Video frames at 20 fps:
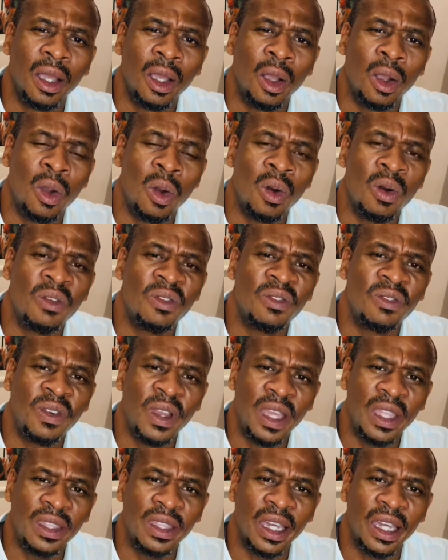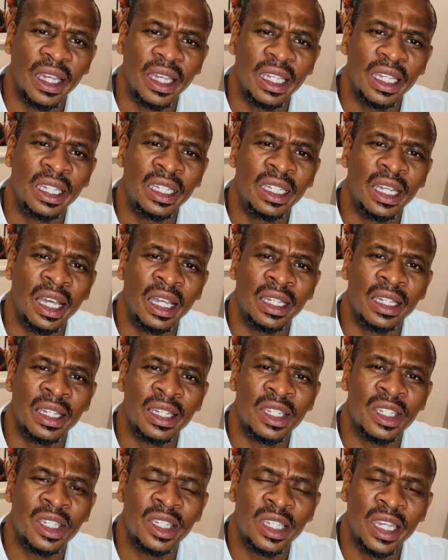go further in
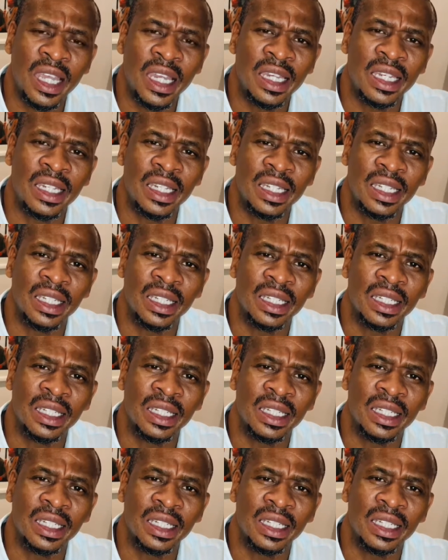understanding